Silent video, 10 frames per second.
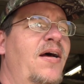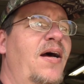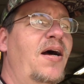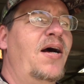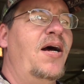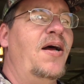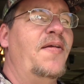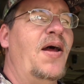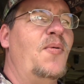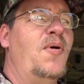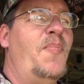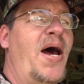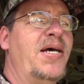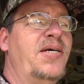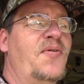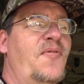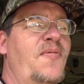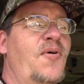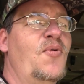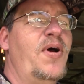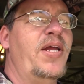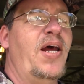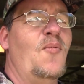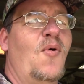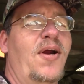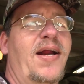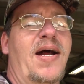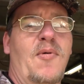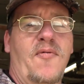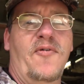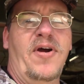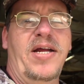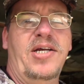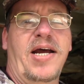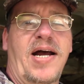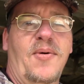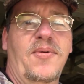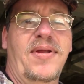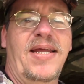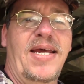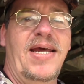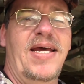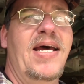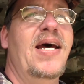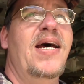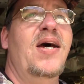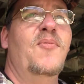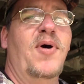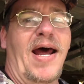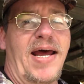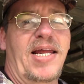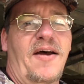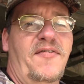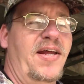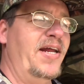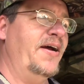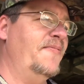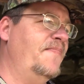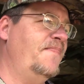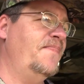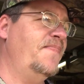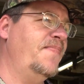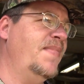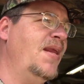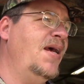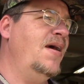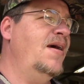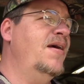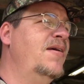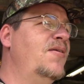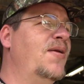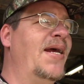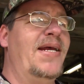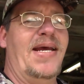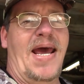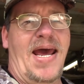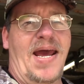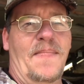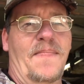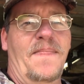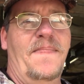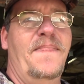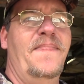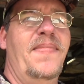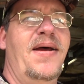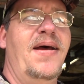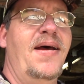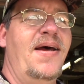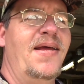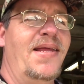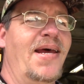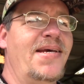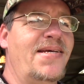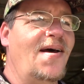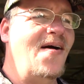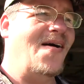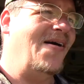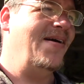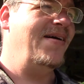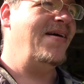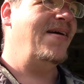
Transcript: uh, that were passing through and they wanted to come over and check out the what I had left in there. So they came, they saw,